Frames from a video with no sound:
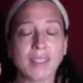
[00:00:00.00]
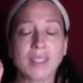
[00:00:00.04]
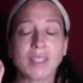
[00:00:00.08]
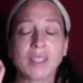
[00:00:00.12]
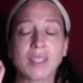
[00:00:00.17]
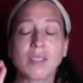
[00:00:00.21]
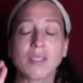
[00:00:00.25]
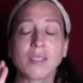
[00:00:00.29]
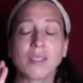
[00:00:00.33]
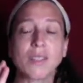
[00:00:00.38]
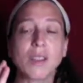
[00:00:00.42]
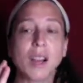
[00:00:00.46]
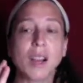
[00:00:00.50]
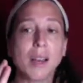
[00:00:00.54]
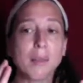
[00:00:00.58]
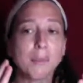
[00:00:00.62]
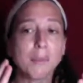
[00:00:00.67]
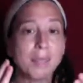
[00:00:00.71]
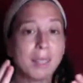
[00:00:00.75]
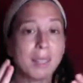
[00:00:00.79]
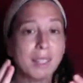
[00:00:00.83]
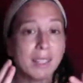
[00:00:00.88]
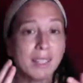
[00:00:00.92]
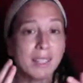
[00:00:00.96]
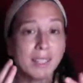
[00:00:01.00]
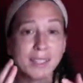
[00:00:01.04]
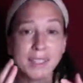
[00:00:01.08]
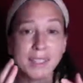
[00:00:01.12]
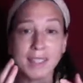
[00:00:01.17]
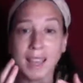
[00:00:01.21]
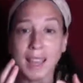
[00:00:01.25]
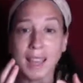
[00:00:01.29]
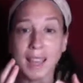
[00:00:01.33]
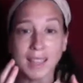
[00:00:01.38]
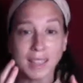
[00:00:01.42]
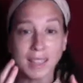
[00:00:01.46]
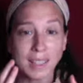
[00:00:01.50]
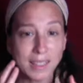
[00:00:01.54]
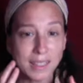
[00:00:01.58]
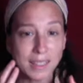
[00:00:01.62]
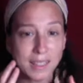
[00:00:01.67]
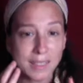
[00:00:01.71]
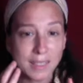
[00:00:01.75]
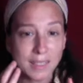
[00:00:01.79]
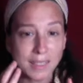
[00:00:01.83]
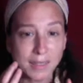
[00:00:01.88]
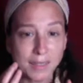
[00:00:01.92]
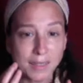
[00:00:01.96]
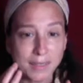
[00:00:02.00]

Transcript: then you're not being contained